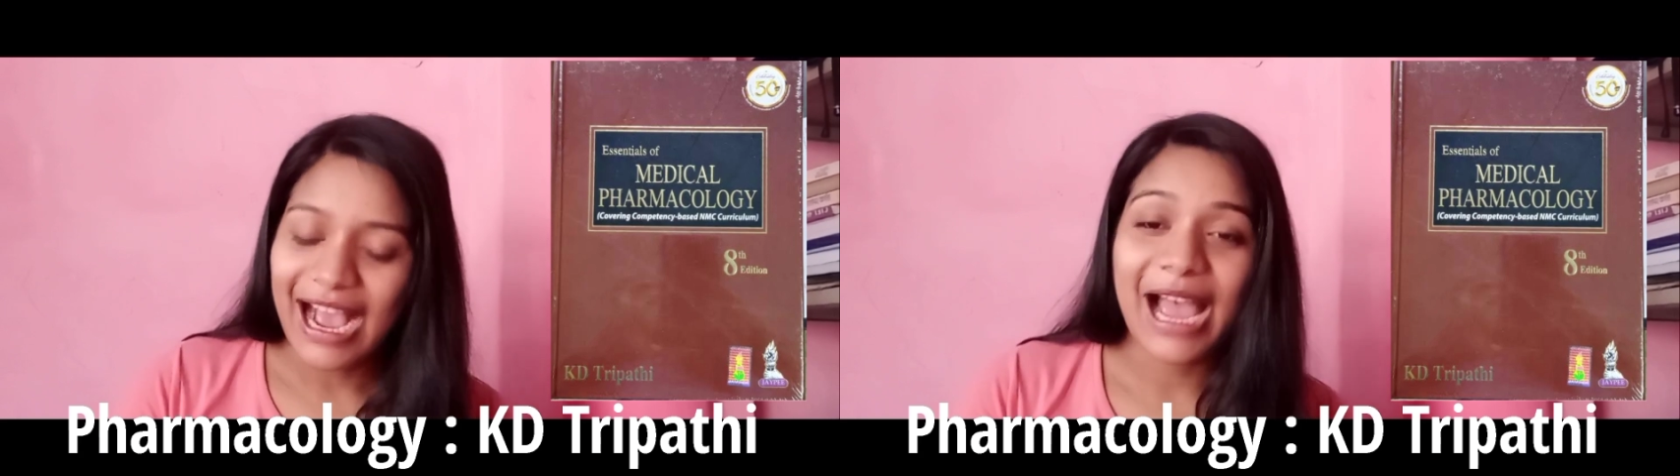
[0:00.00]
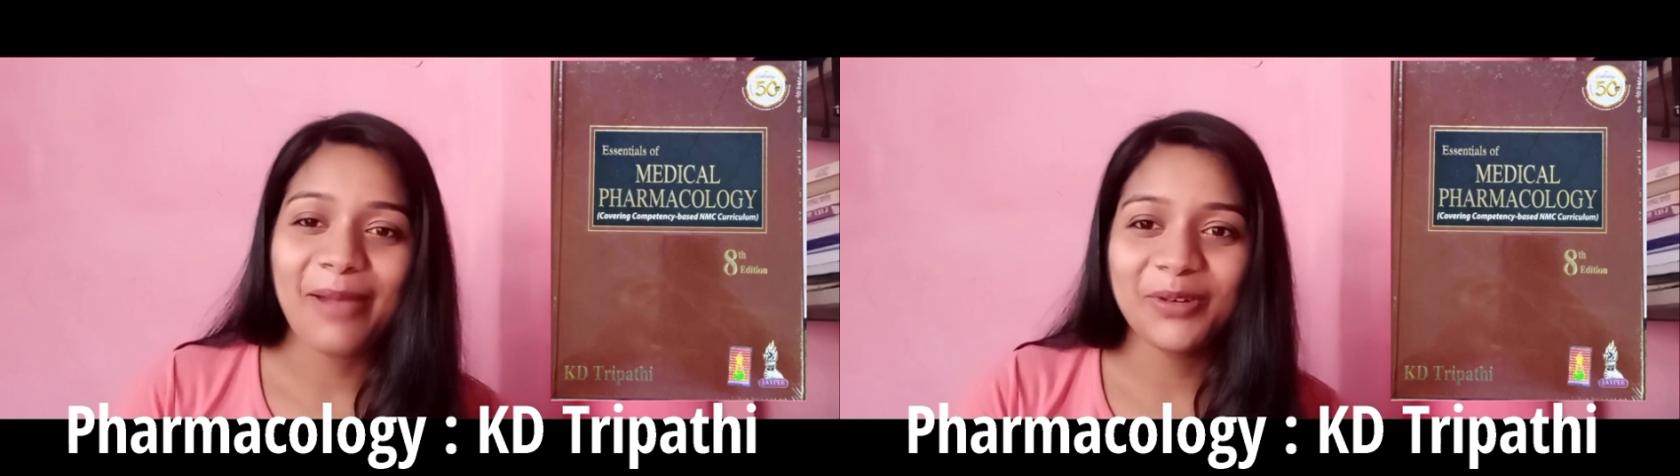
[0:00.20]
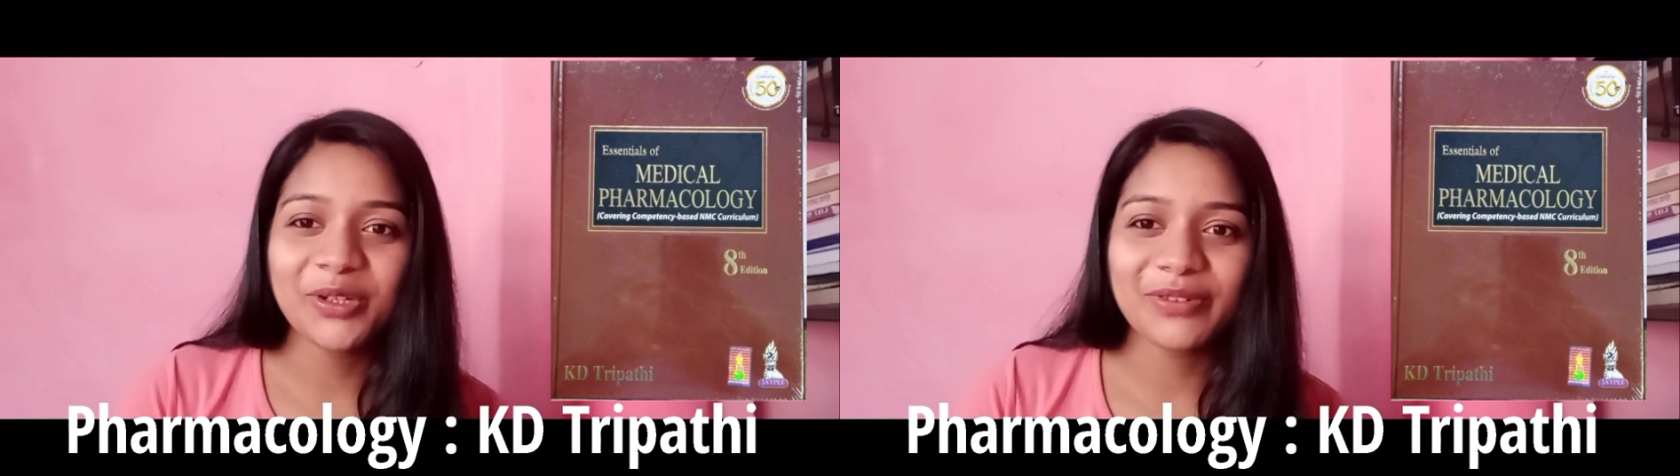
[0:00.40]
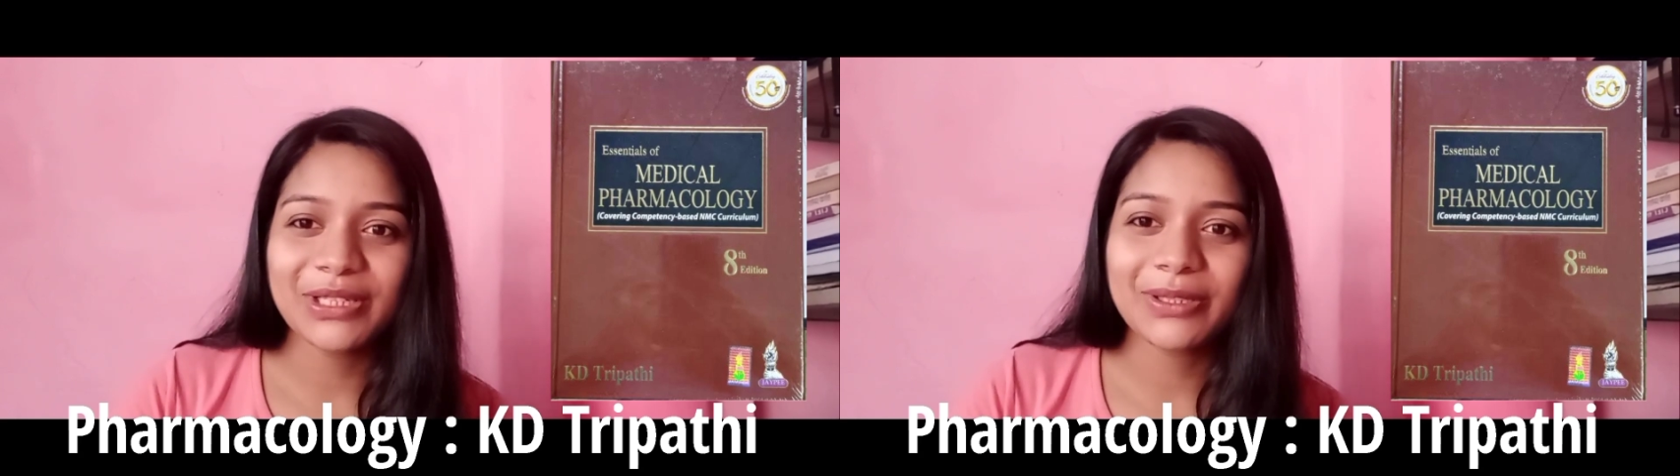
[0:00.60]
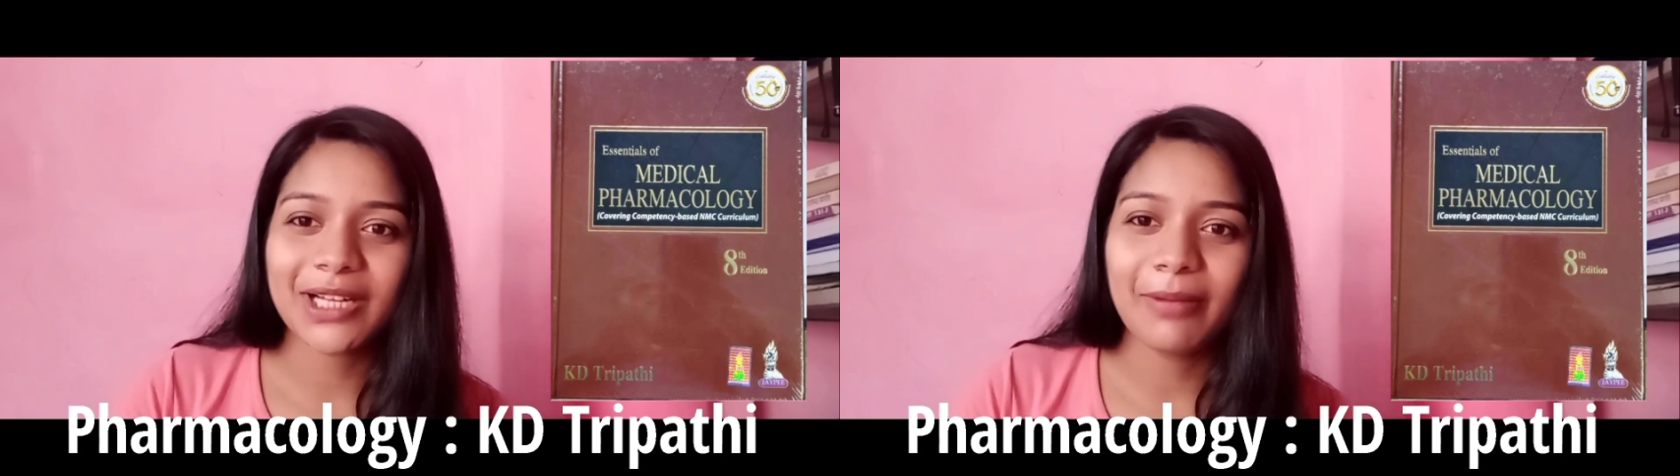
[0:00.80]
am no
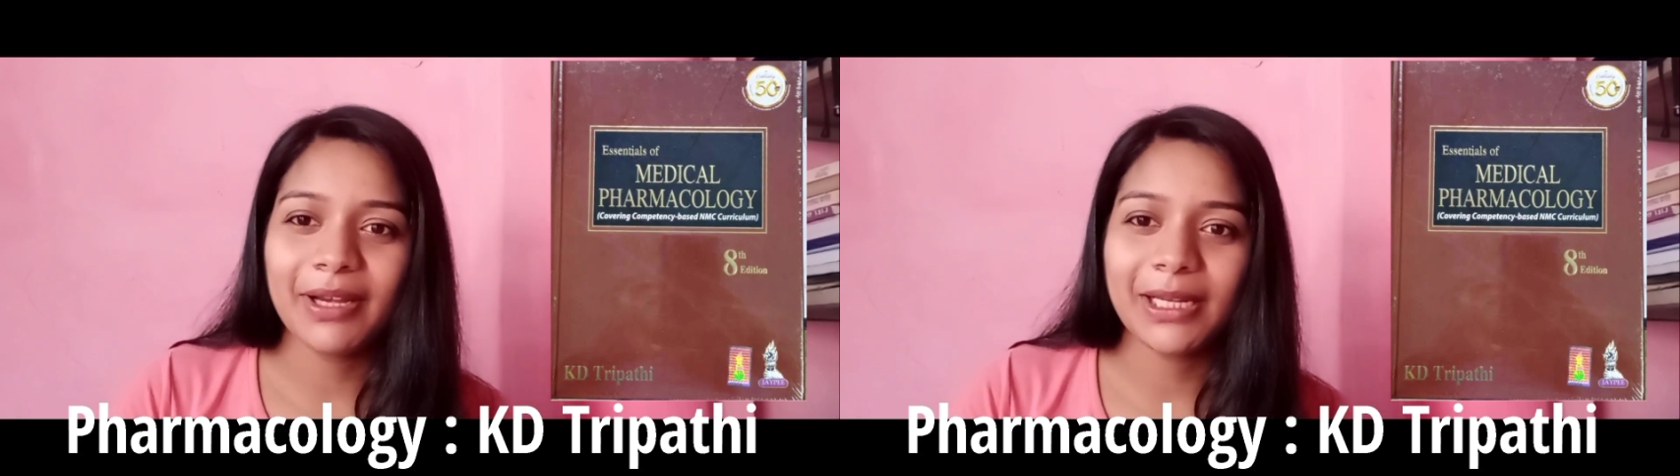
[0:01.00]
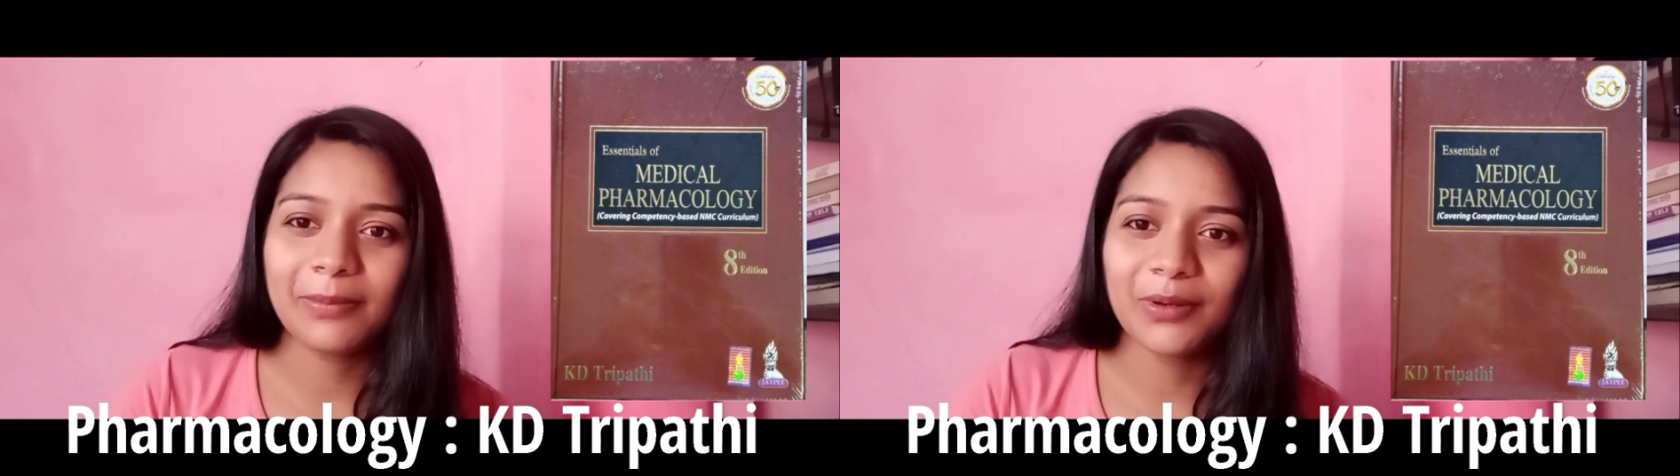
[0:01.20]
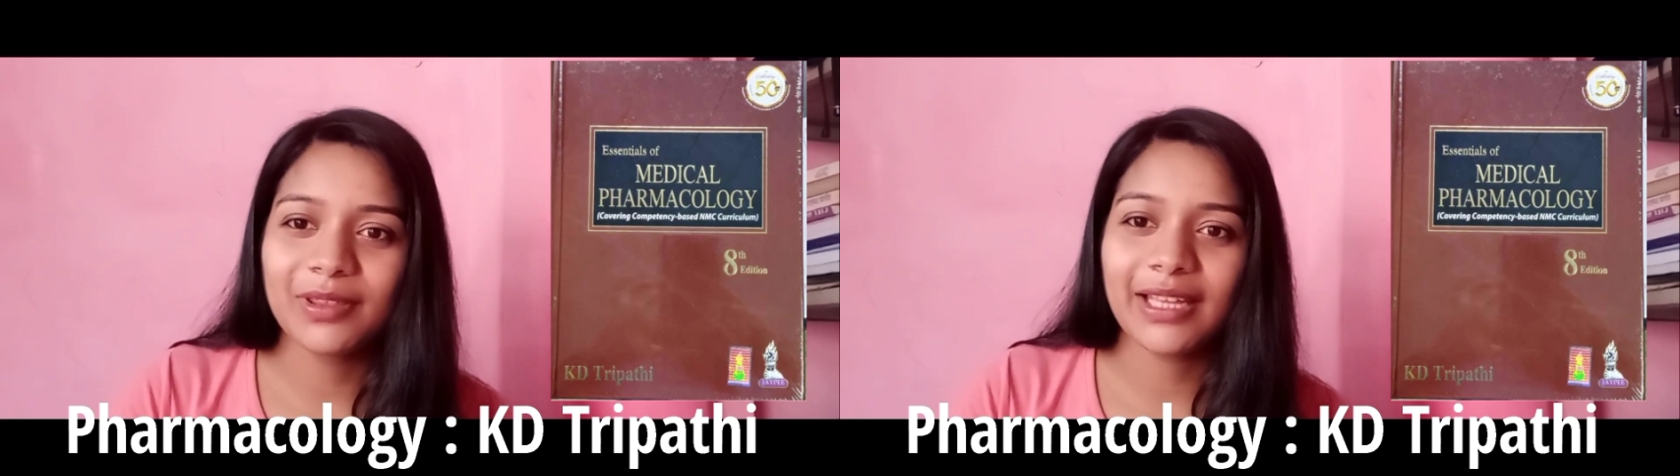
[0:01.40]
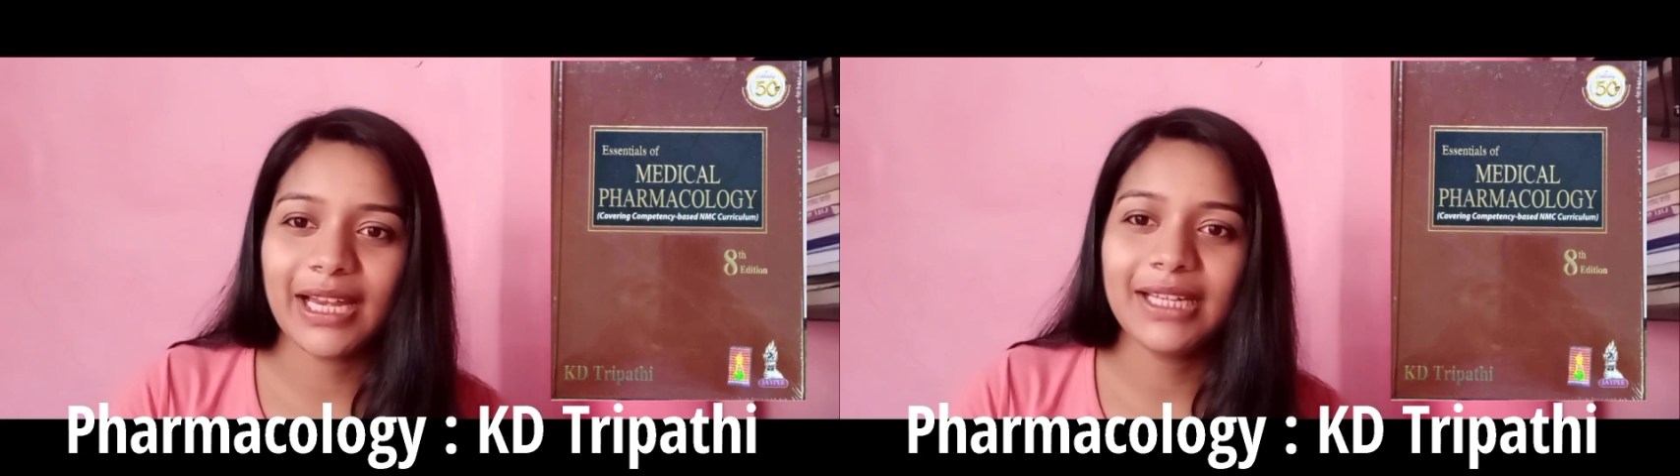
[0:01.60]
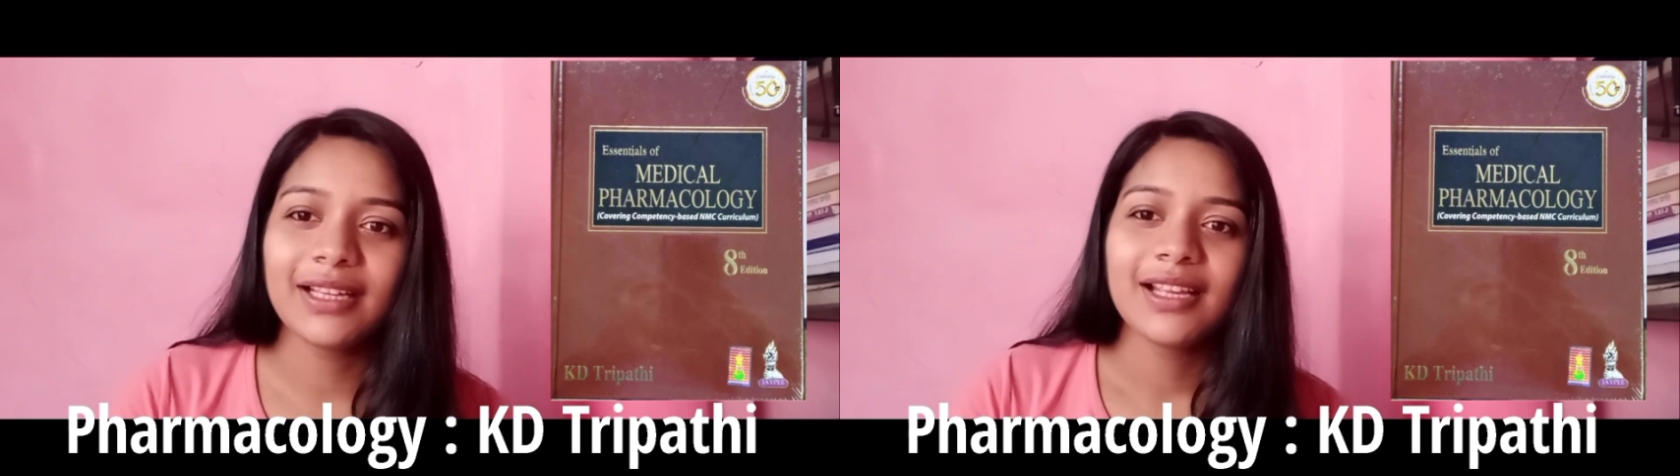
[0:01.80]
one to comment upon
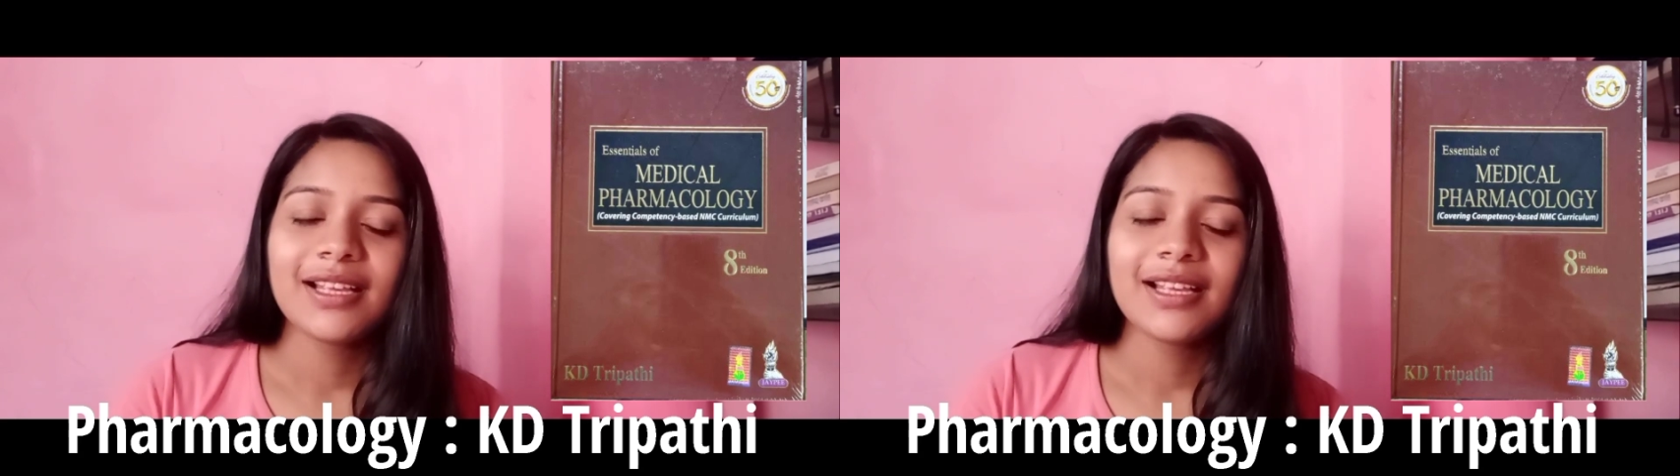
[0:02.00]
that.